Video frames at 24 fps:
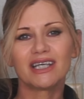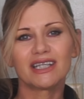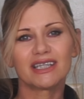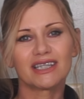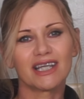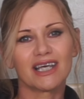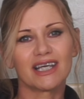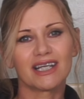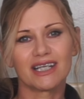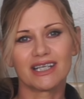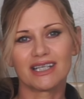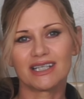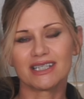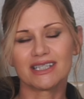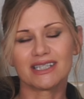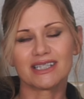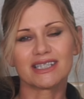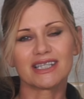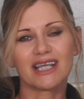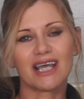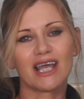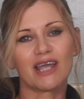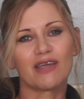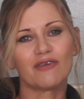that
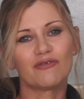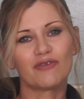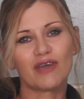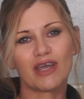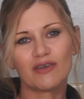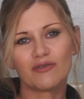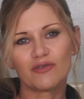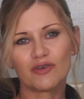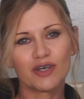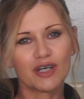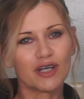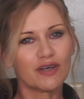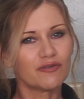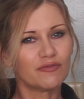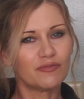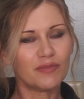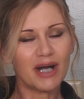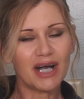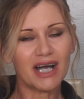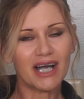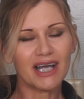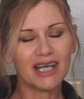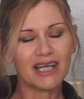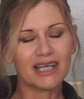is a favorite of
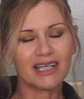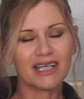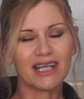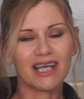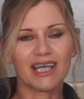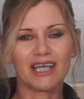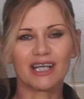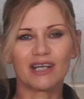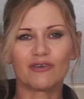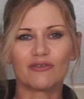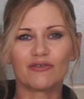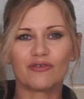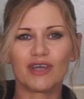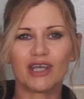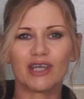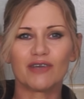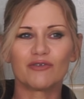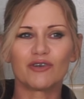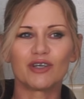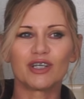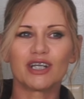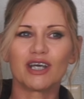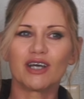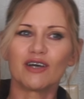mine and a
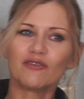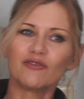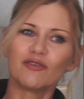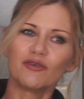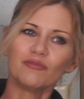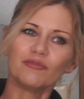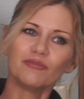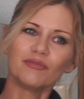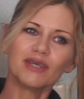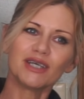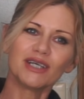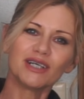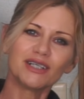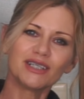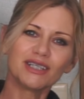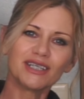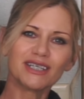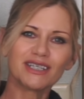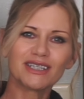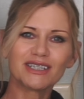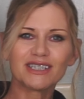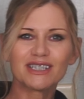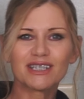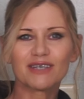favorite of
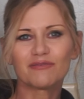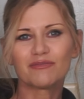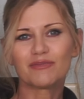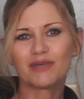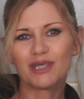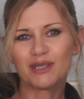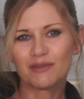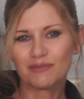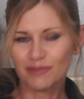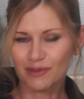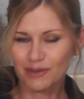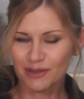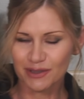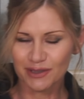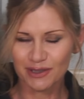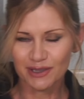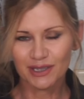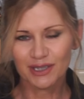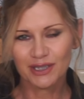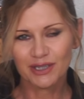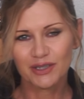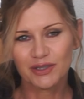millions of people